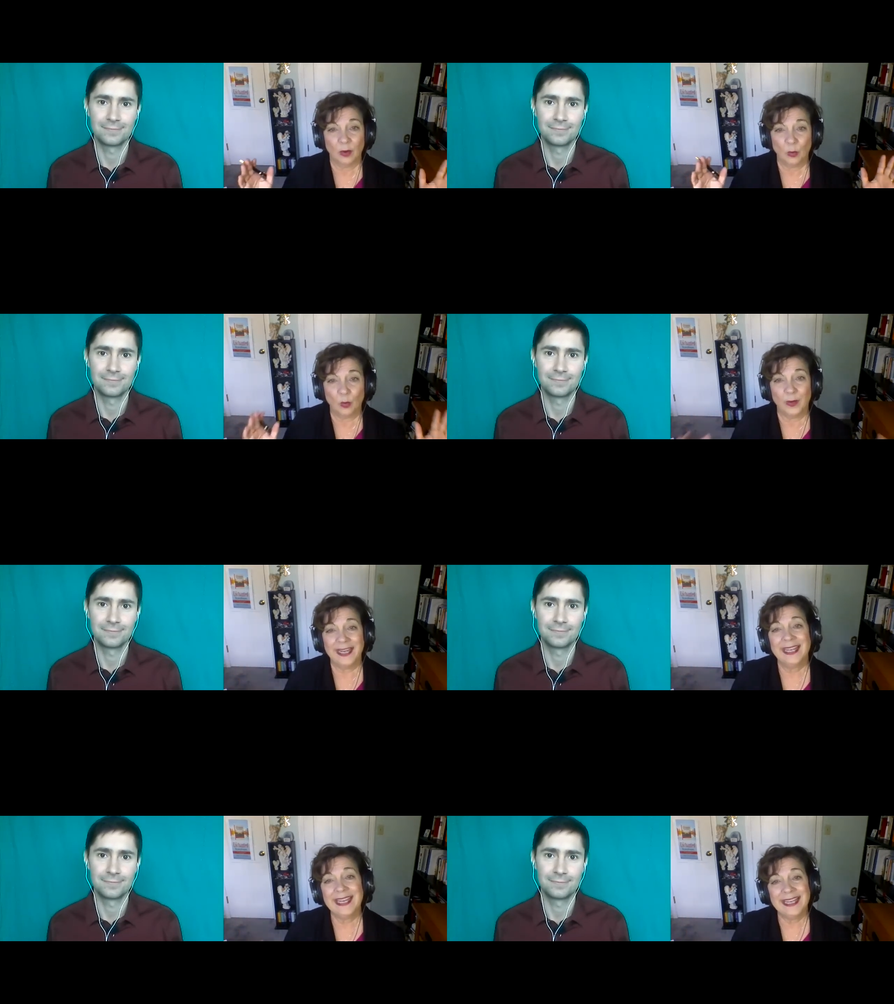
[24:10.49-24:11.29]

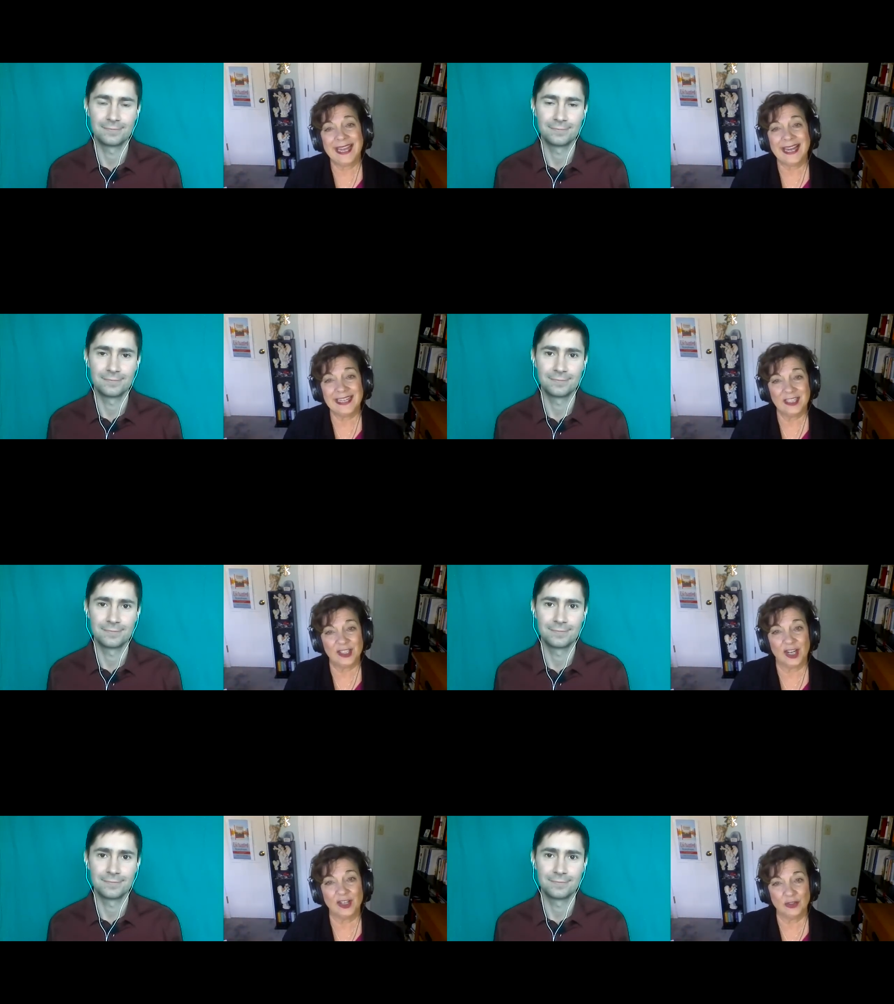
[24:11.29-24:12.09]
Speaker 1: we can get in
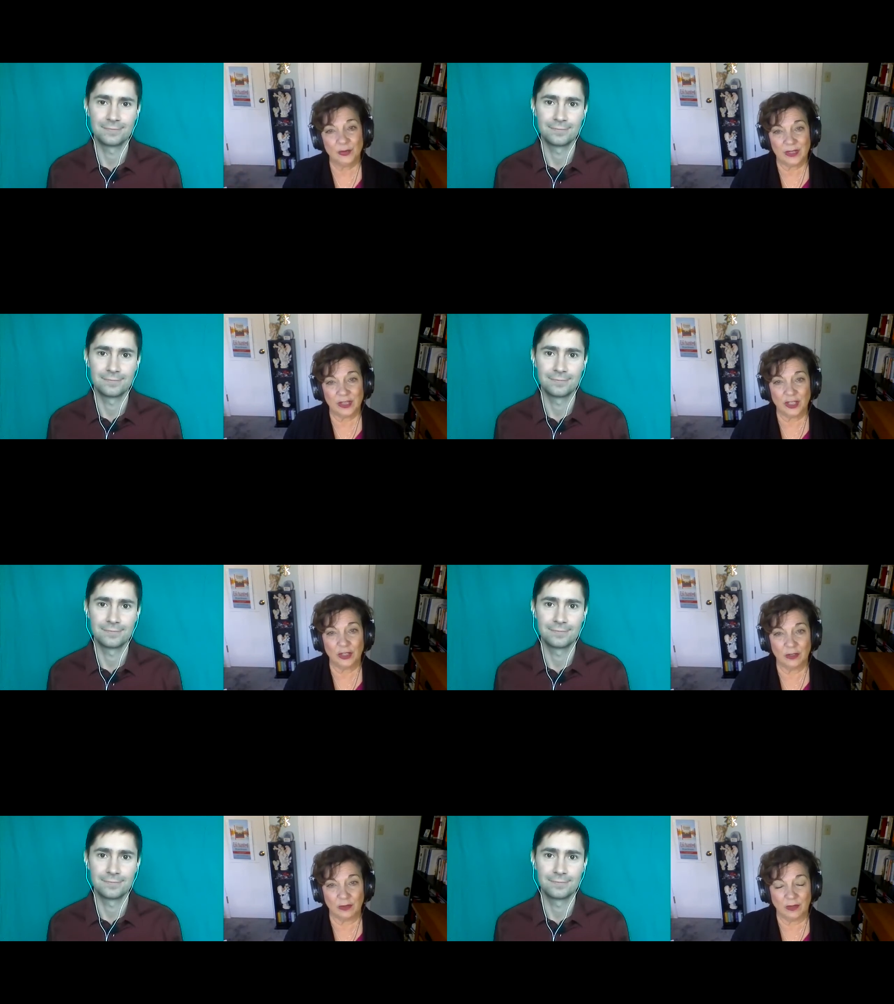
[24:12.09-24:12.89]
touch with
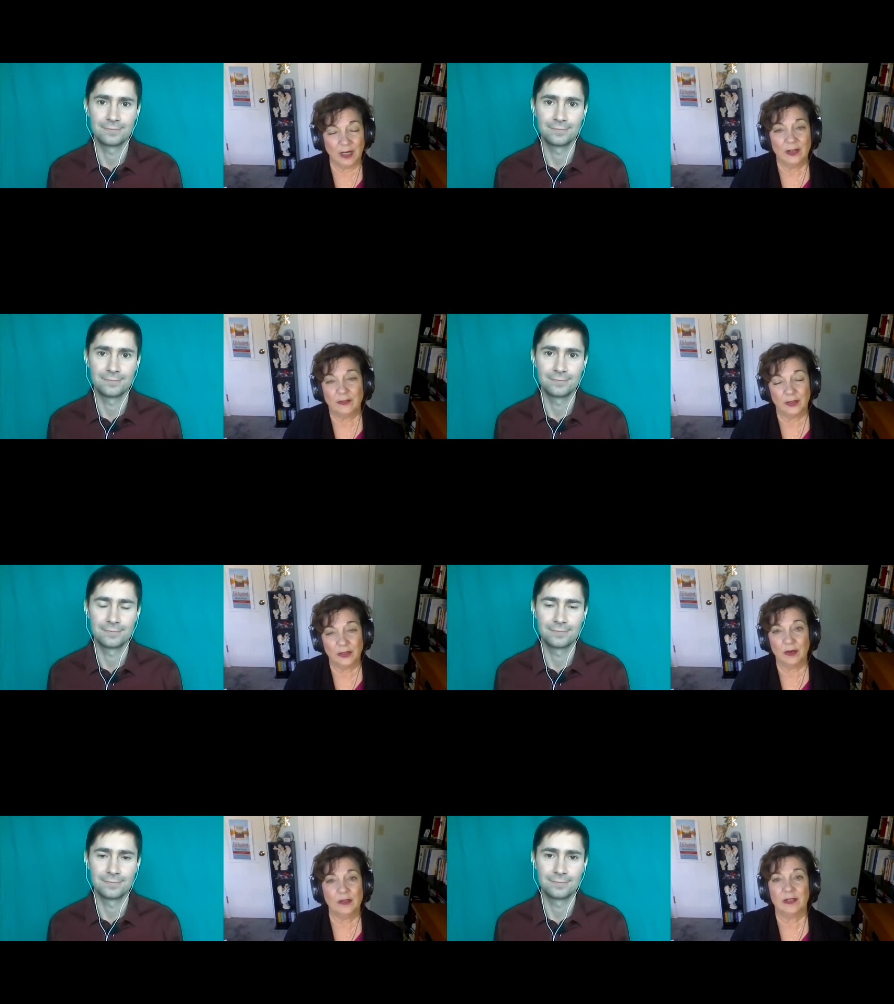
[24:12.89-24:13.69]
you for
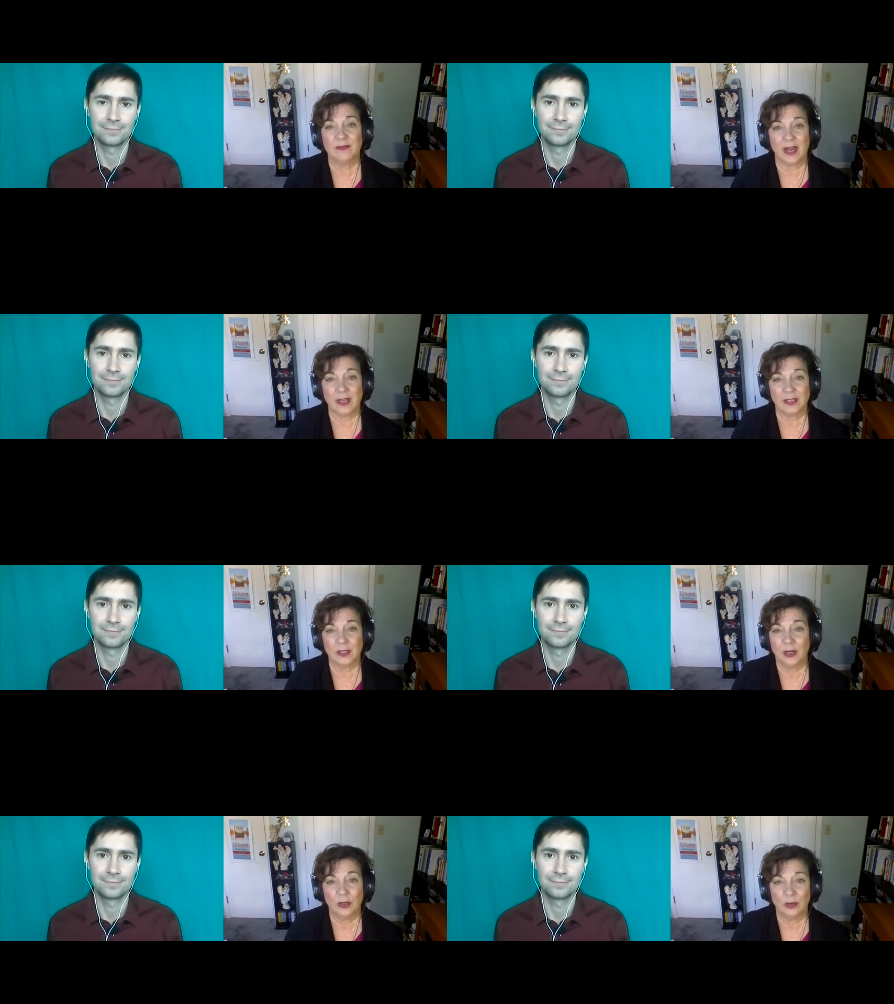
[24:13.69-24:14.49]
those of us
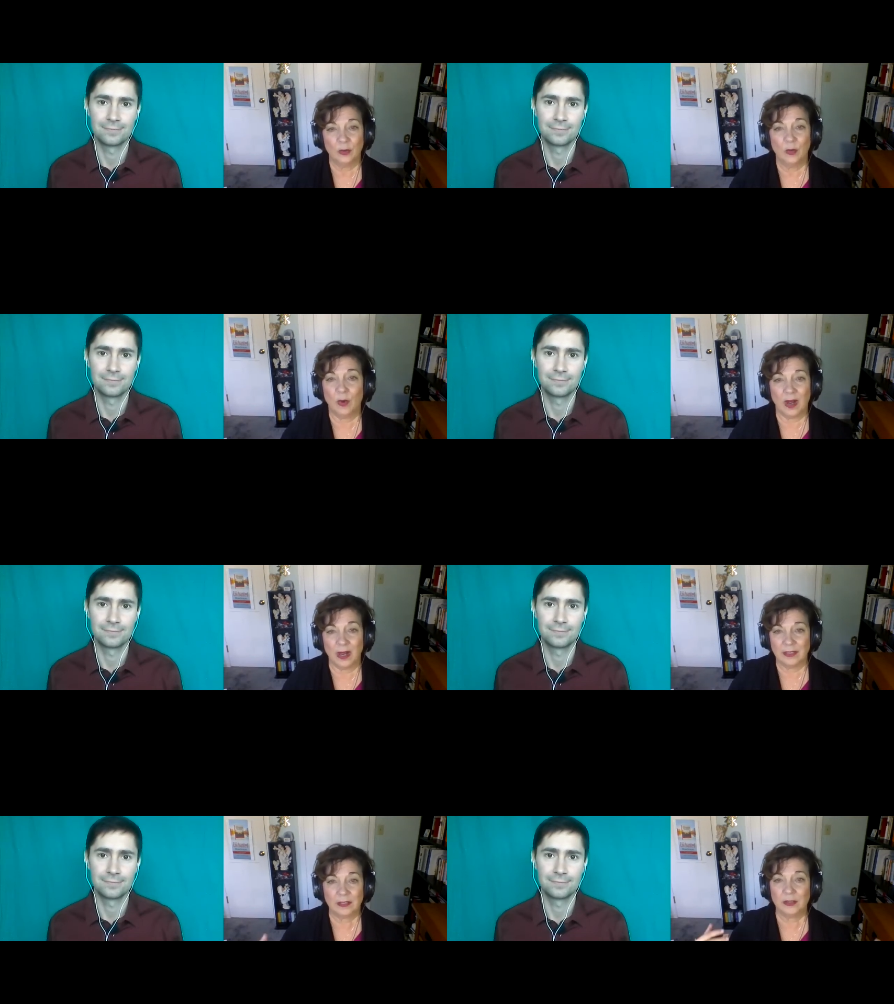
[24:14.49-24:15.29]
who
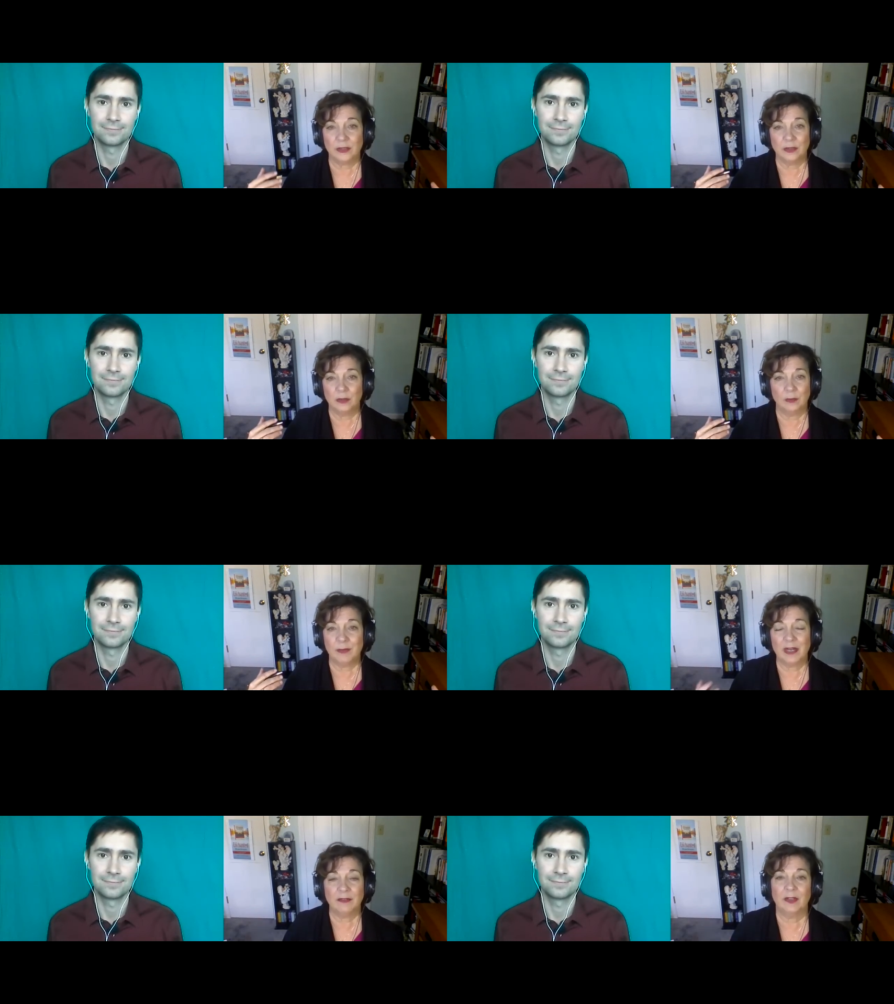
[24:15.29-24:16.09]
want to
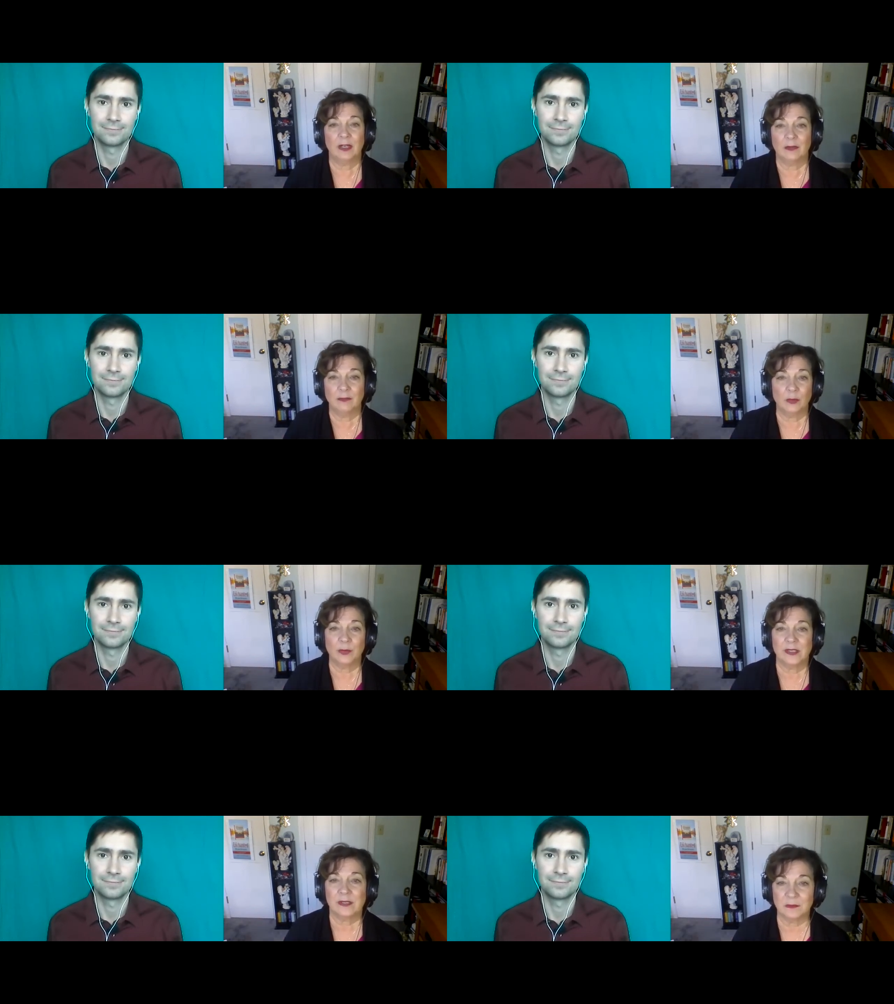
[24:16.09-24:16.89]
benefit of your
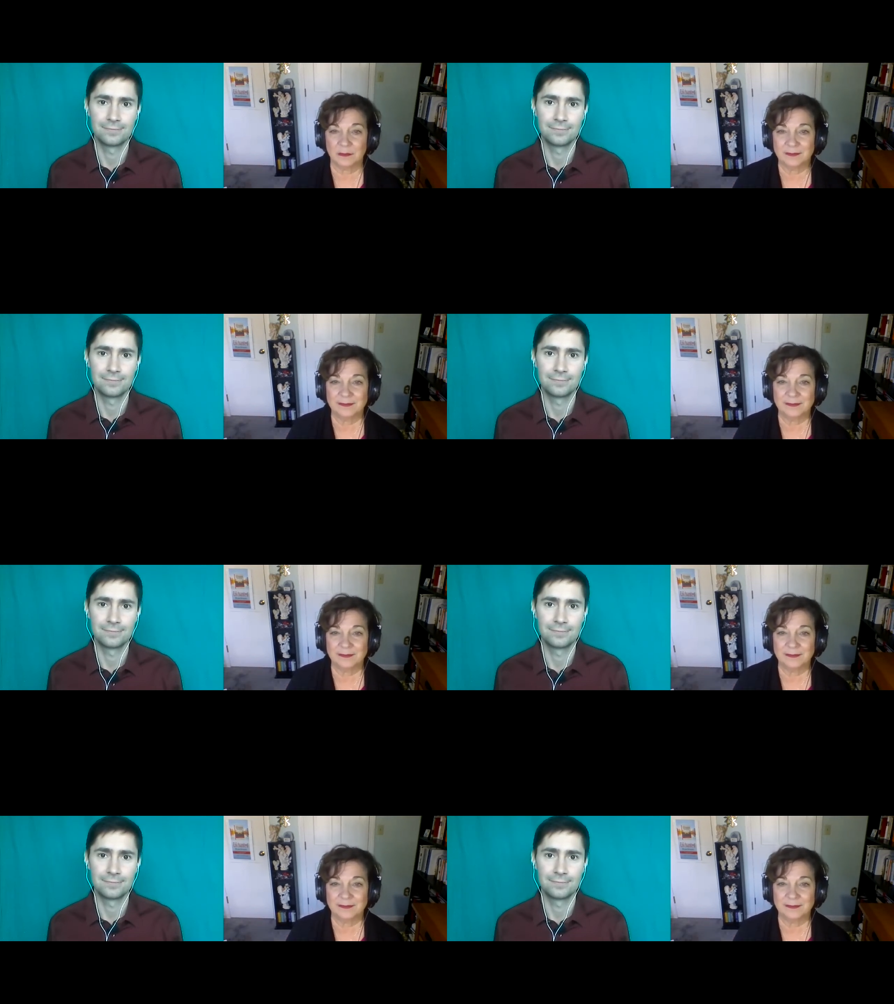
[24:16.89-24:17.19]
wisdom?